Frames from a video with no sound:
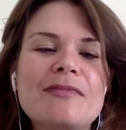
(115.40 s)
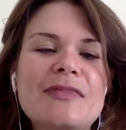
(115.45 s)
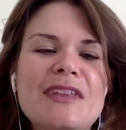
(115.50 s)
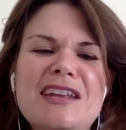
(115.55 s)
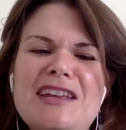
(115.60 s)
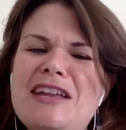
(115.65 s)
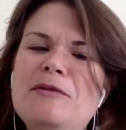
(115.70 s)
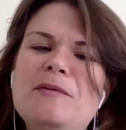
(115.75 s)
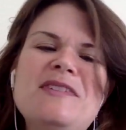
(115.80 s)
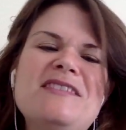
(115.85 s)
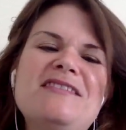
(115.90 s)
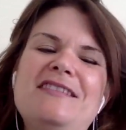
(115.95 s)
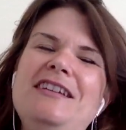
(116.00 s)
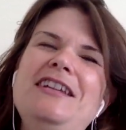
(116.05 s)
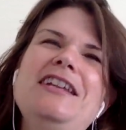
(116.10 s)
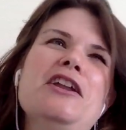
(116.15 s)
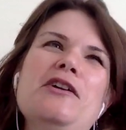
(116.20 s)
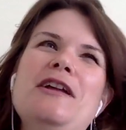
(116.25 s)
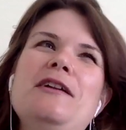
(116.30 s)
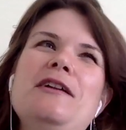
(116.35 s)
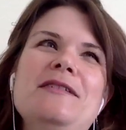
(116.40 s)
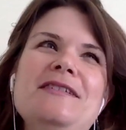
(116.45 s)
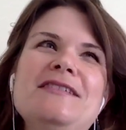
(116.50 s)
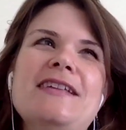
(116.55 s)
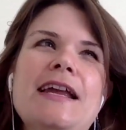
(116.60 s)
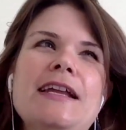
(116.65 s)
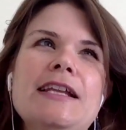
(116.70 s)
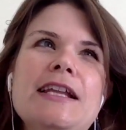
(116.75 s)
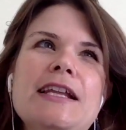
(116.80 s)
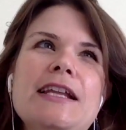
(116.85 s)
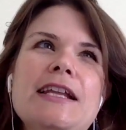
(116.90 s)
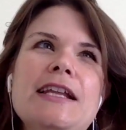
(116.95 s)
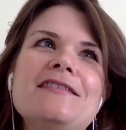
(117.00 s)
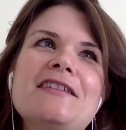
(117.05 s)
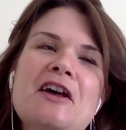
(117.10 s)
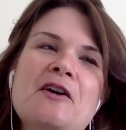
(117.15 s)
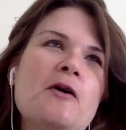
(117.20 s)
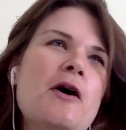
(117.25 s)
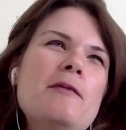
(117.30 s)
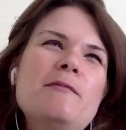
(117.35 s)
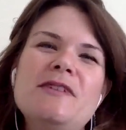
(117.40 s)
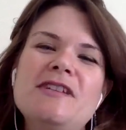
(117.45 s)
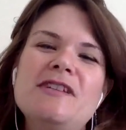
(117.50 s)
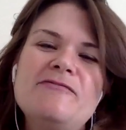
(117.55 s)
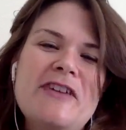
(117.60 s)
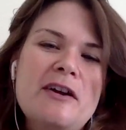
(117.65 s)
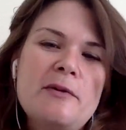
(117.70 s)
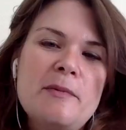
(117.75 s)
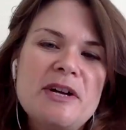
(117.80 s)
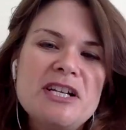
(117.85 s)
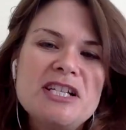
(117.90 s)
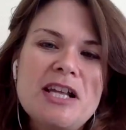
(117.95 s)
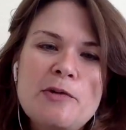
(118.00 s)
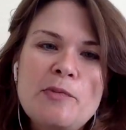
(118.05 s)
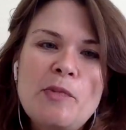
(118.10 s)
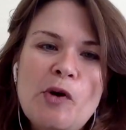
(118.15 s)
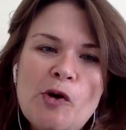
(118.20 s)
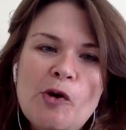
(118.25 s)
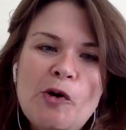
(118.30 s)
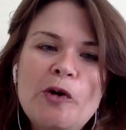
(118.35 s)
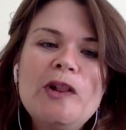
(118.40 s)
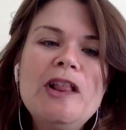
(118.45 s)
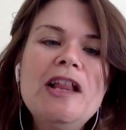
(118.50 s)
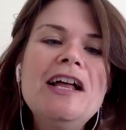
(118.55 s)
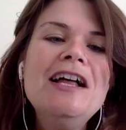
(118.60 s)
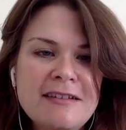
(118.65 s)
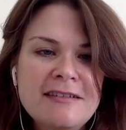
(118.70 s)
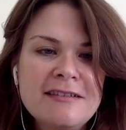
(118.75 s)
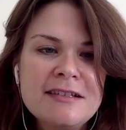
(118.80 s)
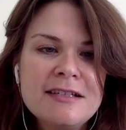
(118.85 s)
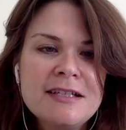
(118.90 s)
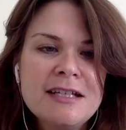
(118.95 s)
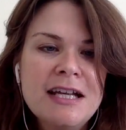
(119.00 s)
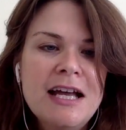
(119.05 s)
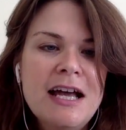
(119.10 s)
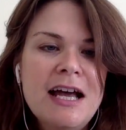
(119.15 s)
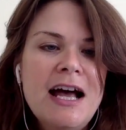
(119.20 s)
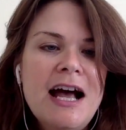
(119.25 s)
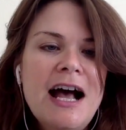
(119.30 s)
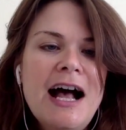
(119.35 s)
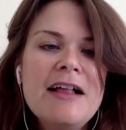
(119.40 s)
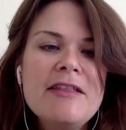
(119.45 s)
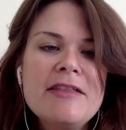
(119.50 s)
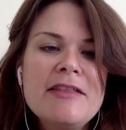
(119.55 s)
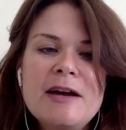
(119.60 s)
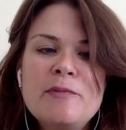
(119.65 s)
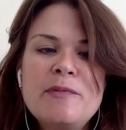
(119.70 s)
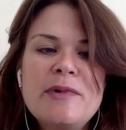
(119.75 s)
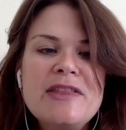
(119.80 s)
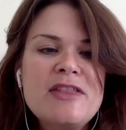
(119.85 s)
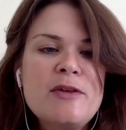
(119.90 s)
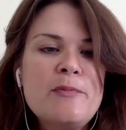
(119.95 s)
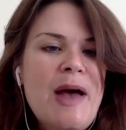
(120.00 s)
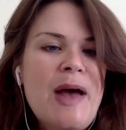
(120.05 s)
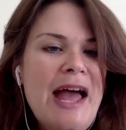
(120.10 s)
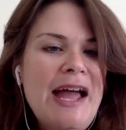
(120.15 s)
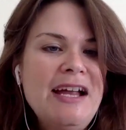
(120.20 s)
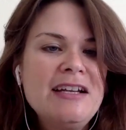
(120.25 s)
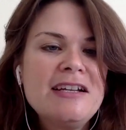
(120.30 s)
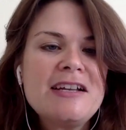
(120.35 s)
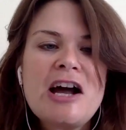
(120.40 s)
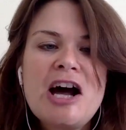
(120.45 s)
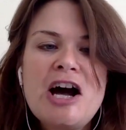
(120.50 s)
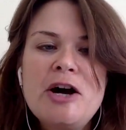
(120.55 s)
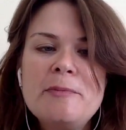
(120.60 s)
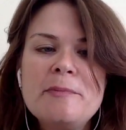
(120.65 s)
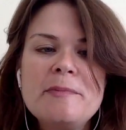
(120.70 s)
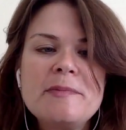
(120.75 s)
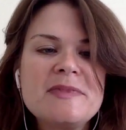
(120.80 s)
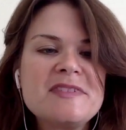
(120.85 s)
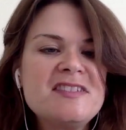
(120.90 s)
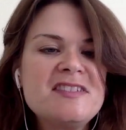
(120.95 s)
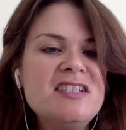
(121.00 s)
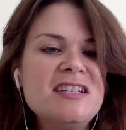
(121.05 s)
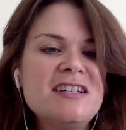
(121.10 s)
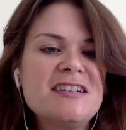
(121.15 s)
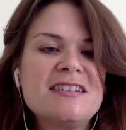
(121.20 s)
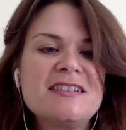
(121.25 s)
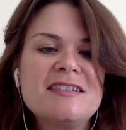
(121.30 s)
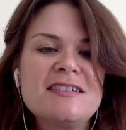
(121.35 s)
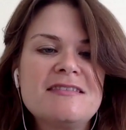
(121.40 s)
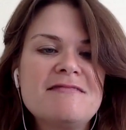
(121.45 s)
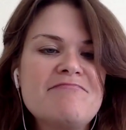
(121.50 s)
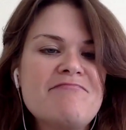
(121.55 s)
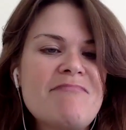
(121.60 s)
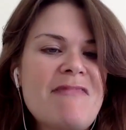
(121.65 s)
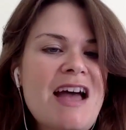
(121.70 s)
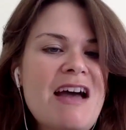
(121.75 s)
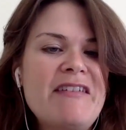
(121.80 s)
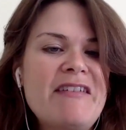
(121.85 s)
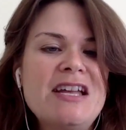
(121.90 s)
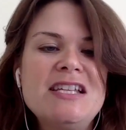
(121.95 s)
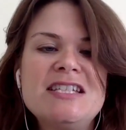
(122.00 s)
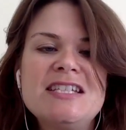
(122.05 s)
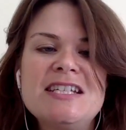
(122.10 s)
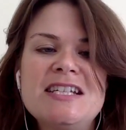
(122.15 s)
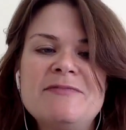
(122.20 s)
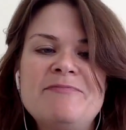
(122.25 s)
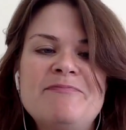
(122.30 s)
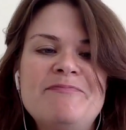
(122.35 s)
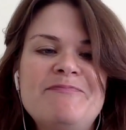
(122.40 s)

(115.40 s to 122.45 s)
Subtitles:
He was saintly, so I'm very much like Paul. And then when the pain comes, just having to